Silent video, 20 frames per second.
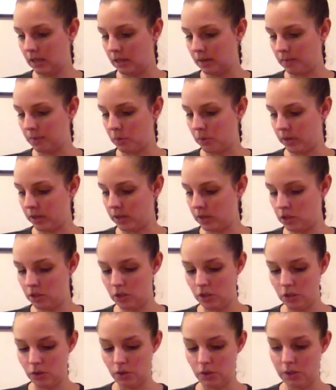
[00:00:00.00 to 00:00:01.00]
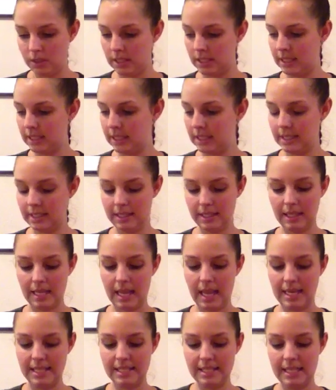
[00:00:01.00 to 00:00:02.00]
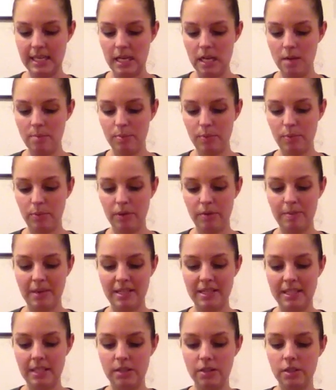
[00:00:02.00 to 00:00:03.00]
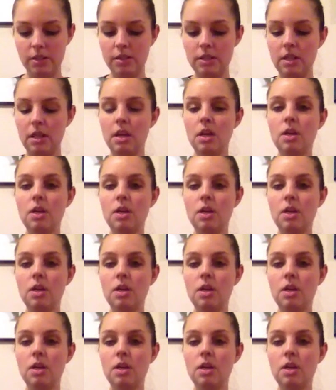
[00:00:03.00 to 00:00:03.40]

I'm going to slice it up with my scissors.